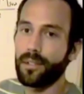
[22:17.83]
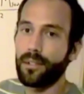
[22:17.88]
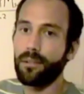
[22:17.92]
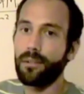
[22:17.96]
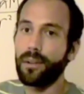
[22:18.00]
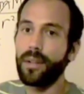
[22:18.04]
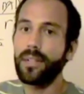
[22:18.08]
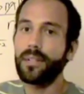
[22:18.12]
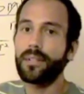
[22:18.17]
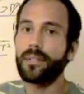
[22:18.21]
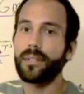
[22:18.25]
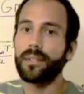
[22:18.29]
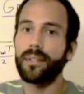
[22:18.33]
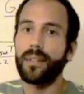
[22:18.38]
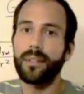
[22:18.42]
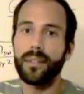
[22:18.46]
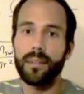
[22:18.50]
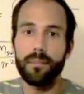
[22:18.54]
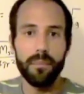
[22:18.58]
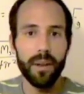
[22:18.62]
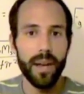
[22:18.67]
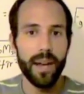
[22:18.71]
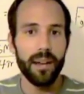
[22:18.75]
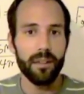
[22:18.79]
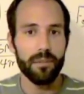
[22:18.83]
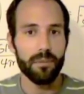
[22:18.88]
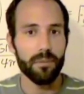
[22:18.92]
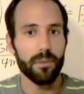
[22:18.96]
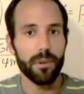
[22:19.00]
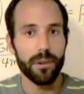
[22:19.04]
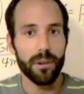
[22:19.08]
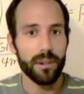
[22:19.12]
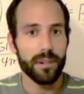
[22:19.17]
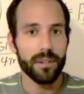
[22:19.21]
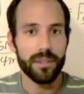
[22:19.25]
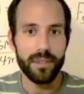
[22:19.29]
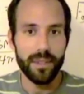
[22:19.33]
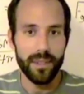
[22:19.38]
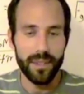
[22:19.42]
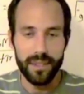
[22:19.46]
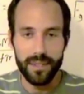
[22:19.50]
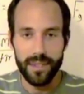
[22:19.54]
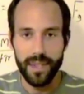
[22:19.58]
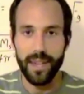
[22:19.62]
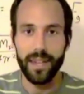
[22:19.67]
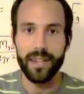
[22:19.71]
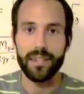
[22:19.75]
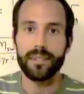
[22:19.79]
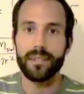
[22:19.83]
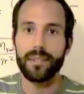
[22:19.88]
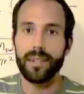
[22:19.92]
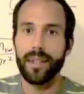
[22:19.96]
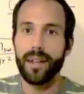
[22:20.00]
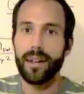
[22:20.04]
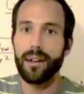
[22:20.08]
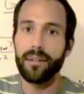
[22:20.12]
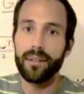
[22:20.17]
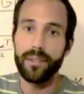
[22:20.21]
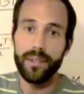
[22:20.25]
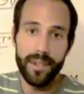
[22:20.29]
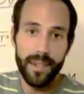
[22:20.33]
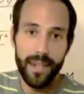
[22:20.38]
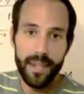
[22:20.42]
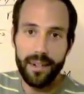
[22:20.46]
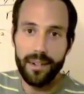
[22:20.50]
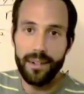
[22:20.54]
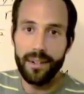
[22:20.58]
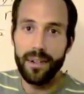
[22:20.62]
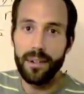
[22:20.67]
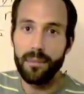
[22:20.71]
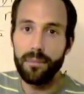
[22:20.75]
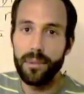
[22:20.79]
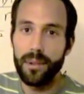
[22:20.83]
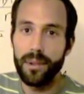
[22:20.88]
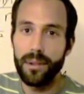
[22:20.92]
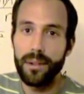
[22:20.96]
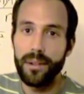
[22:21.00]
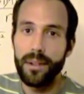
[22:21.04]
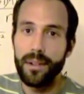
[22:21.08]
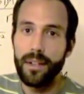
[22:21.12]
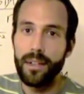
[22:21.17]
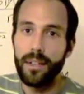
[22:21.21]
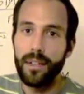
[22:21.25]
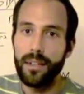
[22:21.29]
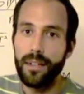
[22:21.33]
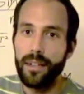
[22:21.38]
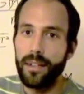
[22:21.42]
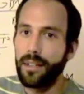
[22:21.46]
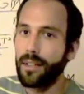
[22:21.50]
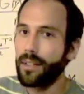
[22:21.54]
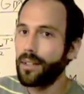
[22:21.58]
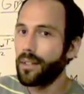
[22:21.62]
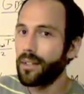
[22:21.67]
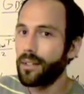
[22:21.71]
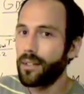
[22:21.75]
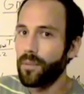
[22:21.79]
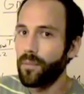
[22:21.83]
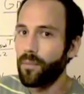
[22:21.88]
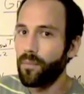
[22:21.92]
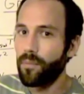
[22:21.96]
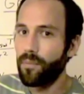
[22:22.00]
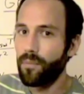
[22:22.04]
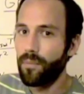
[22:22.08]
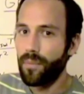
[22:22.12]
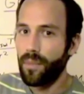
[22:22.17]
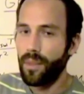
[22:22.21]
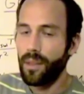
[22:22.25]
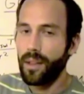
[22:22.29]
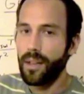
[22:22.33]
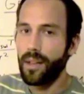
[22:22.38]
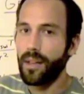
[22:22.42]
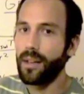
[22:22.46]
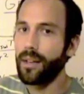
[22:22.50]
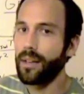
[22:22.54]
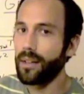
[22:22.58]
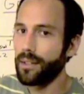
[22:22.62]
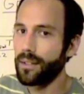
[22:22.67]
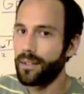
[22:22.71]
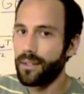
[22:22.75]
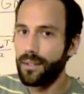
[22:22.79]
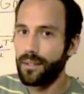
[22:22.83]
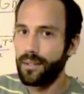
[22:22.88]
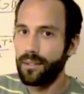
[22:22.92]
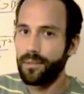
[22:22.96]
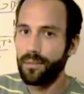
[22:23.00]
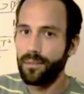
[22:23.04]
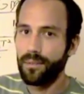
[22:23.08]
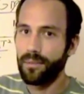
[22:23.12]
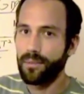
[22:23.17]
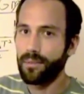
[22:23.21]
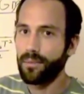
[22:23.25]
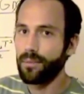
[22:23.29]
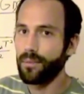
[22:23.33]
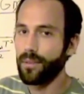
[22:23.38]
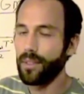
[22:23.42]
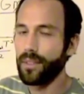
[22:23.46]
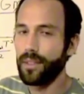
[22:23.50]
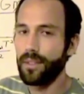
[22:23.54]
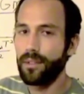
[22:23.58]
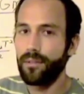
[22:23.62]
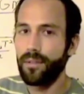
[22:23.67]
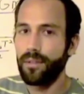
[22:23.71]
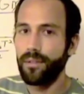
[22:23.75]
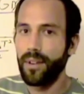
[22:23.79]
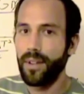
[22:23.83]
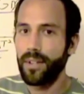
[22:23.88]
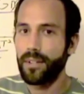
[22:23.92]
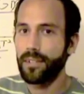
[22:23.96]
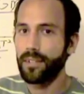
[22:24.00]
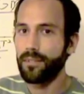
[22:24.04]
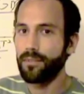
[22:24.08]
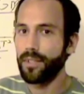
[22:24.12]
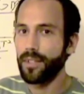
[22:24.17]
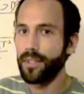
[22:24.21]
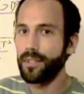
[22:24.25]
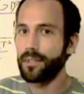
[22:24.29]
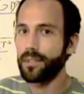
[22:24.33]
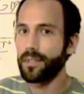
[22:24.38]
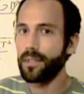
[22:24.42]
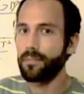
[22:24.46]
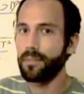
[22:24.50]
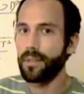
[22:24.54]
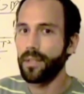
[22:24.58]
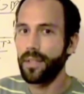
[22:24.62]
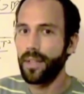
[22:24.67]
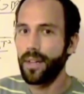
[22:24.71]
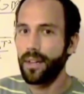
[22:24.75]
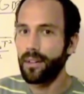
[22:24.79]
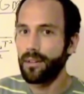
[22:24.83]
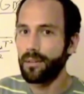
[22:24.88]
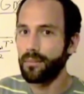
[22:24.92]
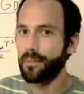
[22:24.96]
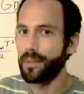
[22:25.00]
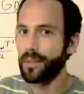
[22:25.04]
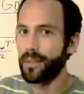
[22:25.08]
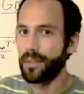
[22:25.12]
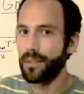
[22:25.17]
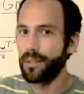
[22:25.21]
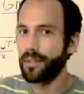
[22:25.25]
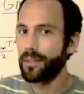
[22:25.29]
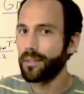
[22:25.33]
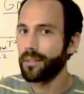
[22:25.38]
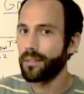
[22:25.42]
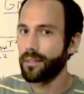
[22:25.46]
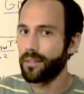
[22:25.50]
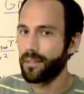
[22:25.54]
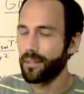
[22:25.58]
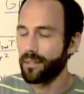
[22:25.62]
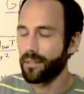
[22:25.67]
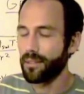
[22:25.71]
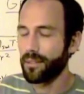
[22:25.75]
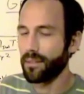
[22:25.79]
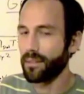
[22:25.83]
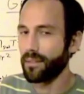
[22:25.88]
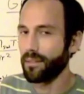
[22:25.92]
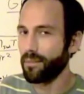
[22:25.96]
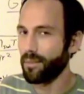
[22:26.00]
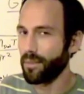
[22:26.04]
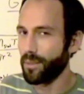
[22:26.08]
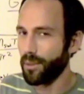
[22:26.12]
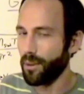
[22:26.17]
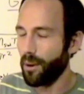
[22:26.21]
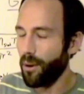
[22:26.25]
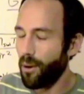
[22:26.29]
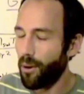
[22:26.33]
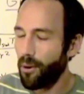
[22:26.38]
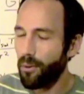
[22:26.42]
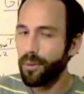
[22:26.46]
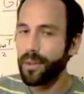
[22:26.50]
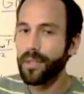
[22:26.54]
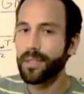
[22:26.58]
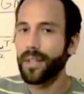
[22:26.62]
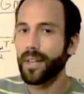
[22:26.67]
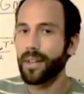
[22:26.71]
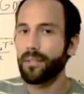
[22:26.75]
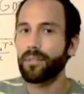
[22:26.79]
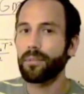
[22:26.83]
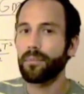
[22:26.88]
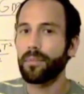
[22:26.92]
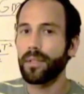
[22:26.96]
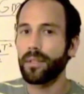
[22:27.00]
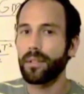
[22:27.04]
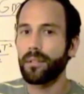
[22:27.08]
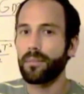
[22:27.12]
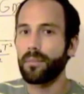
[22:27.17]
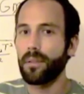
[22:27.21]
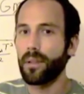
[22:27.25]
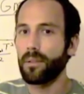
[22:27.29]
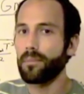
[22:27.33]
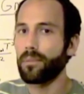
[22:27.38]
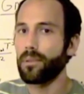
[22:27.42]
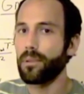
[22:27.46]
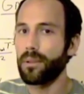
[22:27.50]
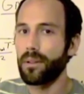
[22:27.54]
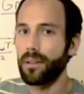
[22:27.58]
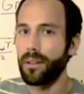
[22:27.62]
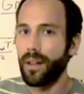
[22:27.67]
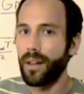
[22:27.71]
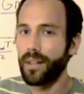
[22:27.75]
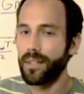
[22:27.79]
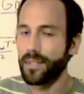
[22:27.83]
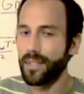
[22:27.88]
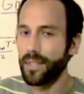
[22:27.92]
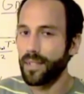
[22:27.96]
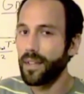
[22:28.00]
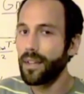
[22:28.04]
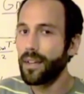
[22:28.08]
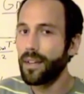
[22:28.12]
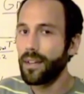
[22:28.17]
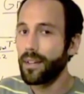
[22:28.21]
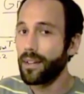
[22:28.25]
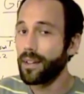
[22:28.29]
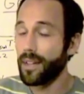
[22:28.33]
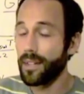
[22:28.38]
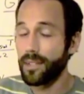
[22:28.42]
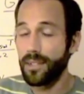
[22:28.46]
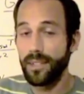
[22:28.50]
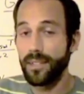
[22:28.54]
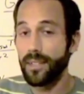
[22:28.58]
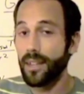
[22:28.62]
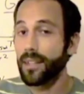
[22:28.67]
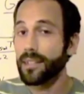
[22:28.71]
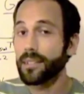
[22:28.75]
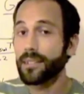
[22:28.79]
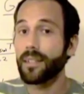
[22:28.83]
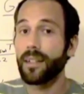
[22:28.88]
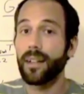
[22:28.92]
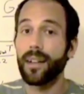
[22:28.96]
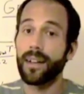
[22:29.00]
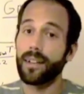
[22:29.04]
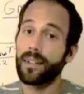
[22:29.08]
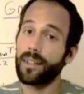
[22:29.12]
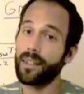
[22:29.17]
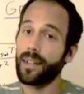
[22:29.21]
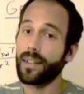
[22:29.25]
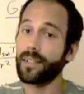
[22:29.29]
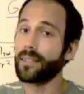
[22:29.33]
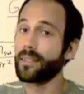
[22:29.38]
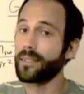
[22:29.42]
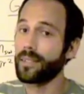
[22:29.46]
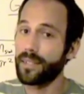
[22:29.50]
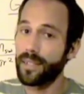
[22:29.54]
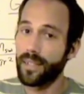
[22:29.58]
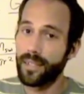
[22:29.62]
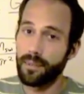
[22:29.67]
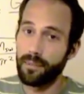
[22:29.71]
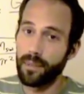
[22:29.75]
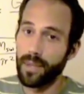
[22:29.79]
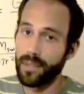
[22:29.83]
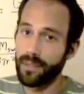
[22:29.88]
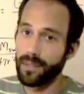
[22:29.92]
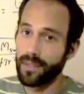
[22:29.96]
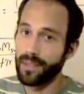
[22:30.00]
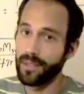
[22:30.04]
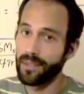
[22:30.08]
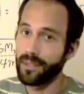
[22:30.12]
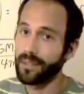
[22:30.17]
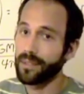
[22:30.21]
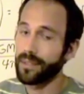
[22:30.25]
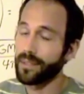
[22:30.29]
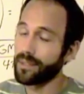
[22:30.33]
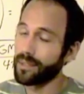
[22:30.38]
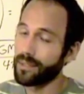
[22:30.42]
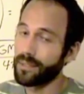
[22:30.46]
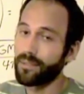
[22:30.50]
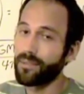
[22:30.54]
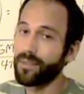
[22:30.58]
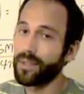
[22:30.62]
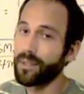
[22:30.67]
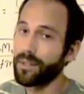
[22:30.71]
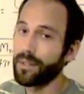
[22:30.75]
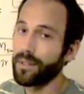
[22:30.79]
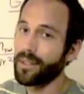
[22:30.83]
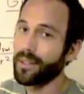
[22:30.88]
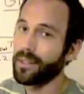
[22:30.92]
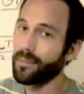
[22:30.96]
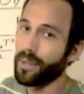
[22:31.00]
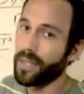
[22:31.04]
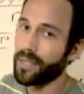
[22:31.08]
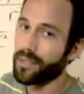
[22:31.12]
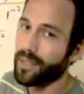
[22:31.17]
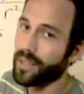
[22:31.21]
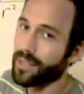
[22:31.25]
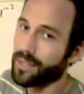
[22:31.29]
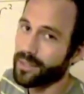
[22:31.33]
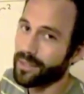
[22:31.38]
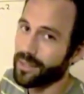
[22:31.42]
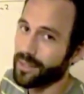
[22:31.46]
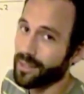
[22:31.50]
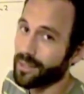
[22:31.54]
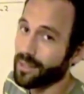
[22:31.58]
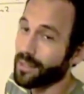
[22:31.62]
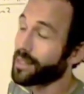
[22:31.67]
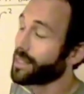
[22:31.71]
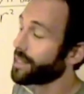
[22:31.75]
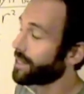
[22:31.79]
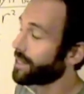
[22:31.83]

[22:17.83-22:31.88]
an equation and the math works, things cancel out, and you get a number, and we think we've actually figured something out. But you always have to employ logic. Actually, Tesla had a lot to say about this, and if you know anything about Tesla,